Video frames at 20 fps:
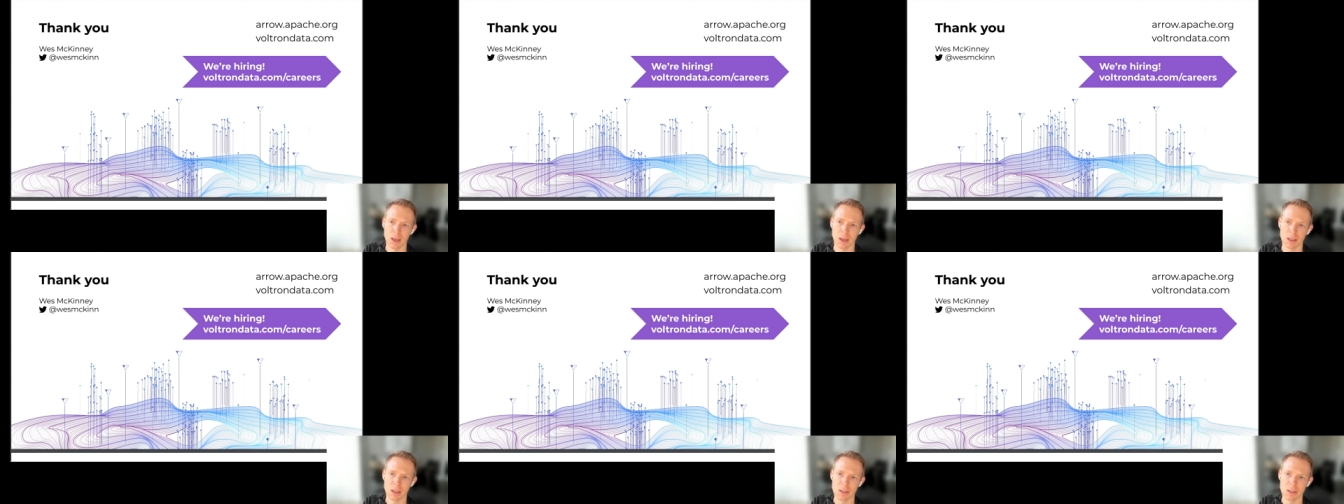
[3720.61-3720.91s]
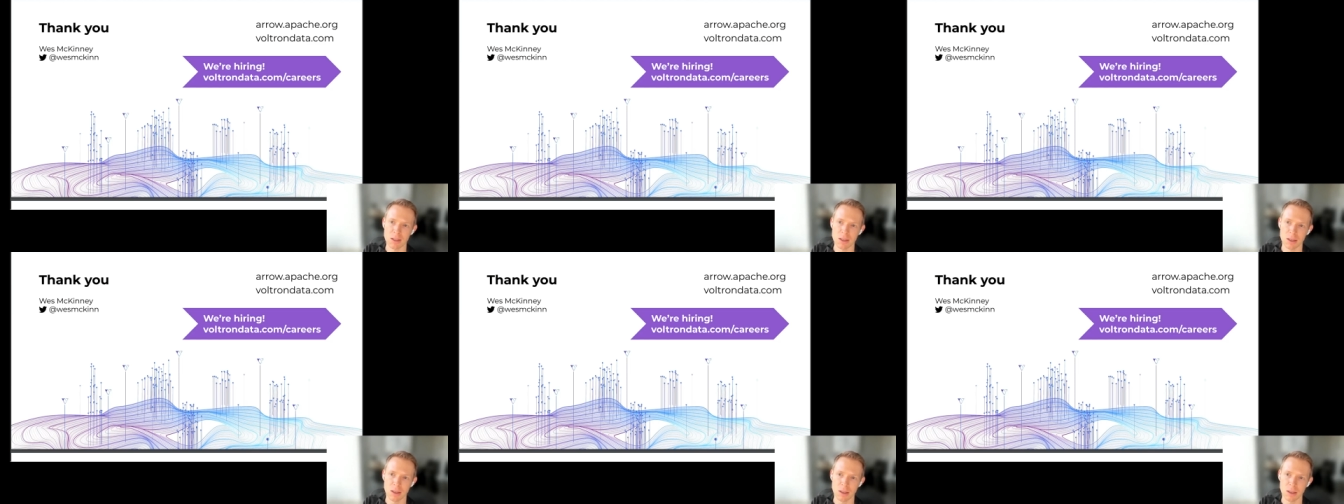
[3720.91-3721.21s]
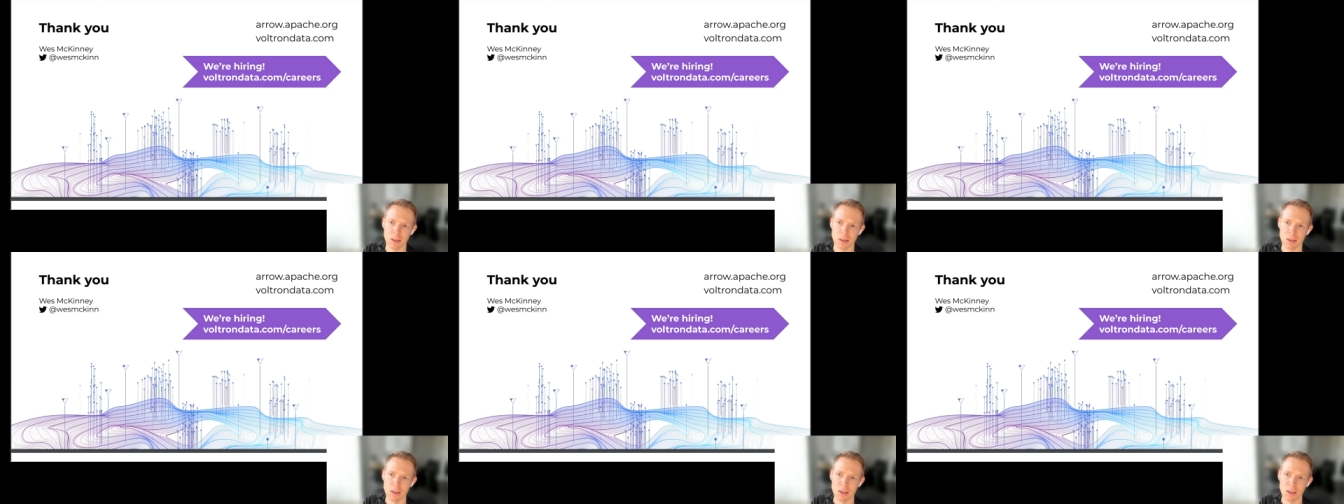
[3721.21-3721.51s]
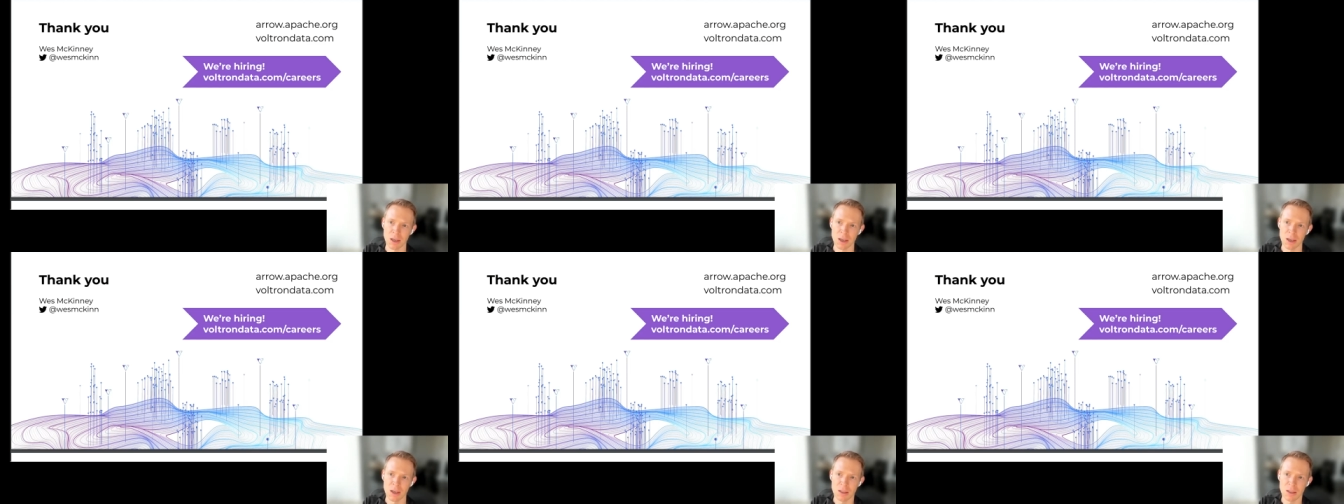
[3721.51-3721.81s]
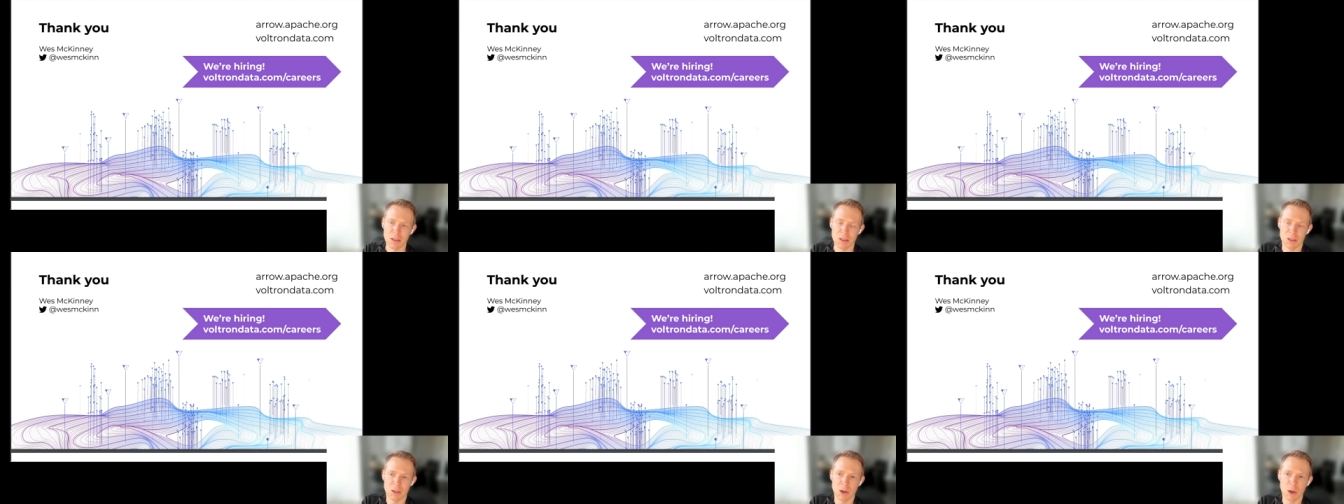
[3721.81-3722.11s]
and so
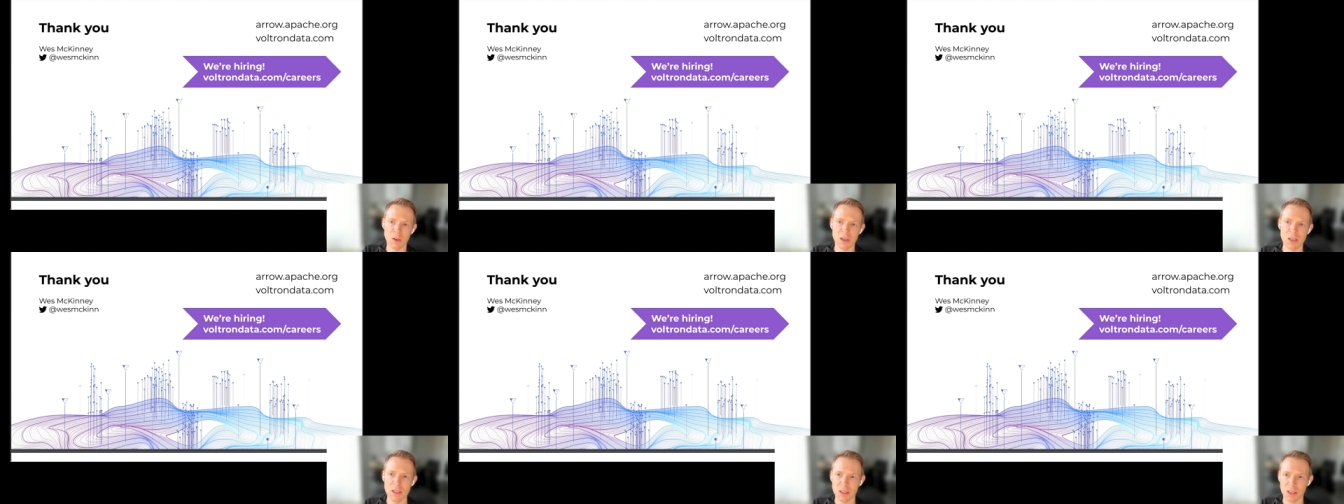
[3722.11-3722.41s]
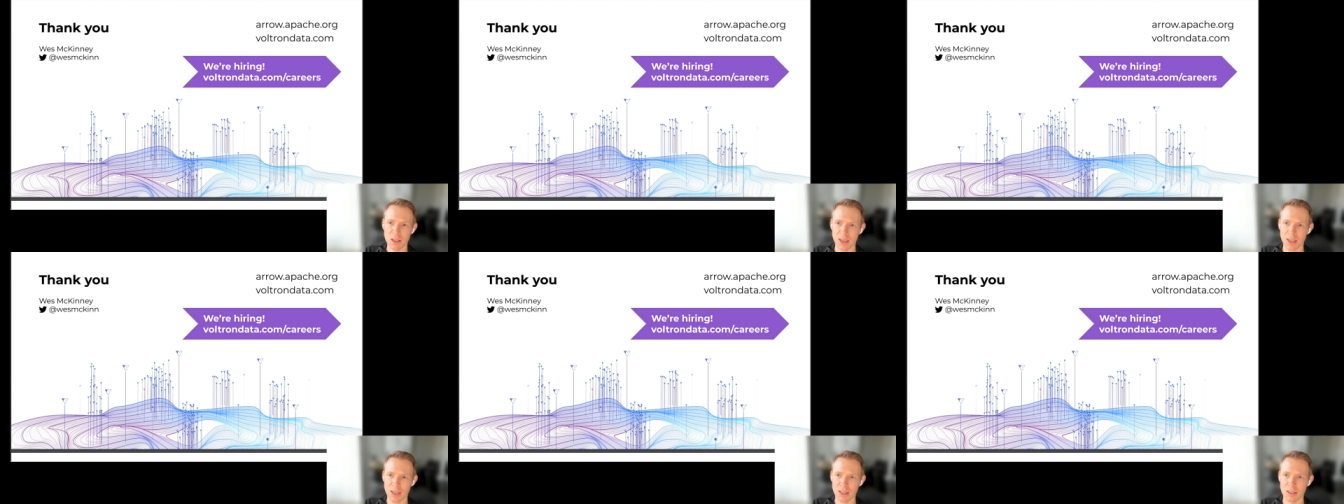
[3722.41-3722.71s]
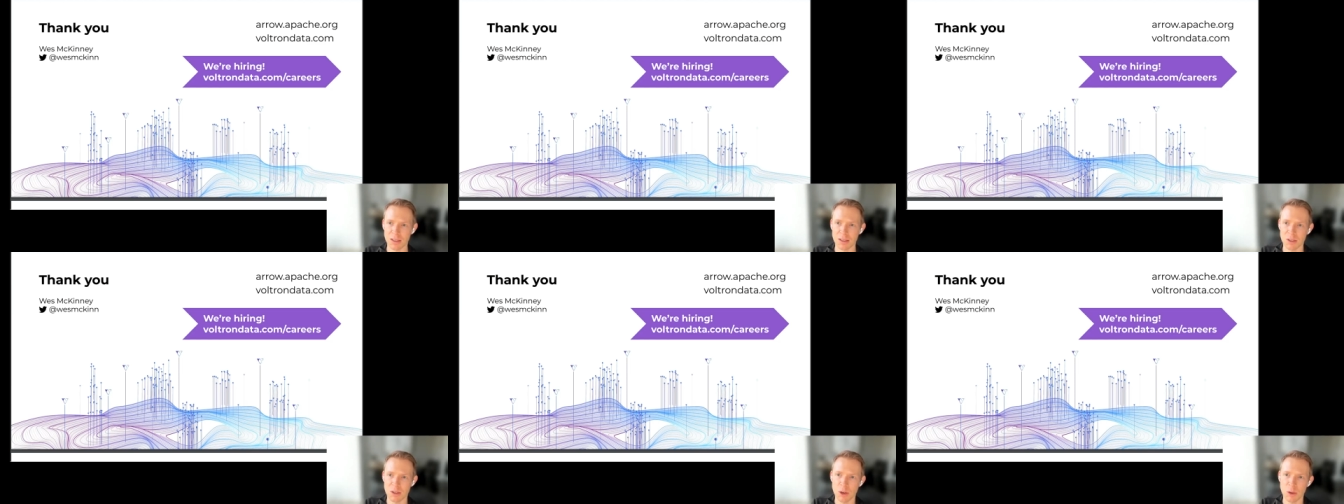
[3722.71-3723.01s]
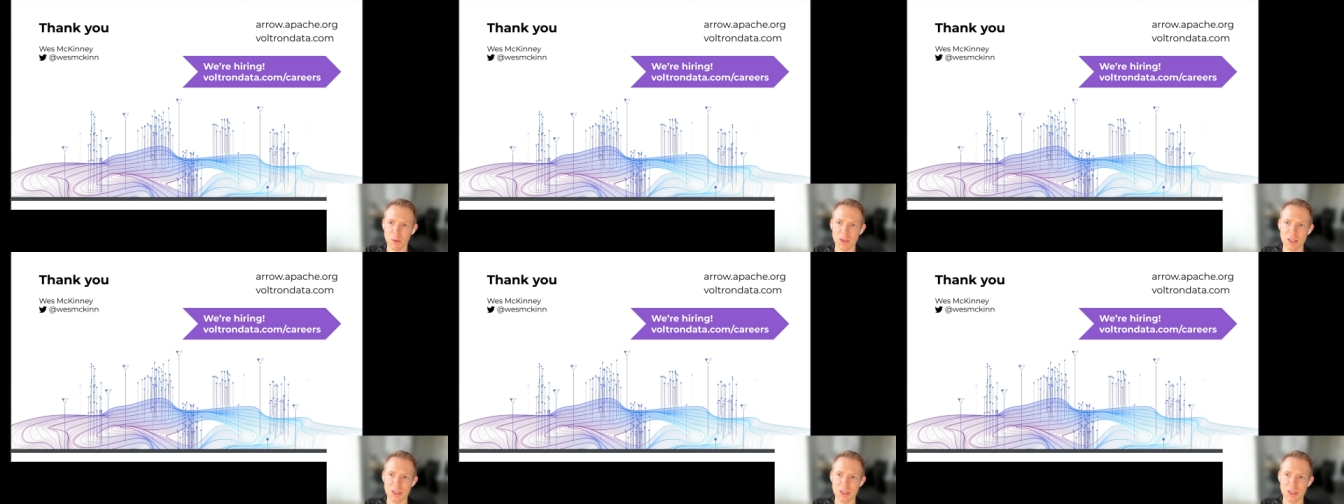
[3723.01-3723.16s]
so there's no reason like there's no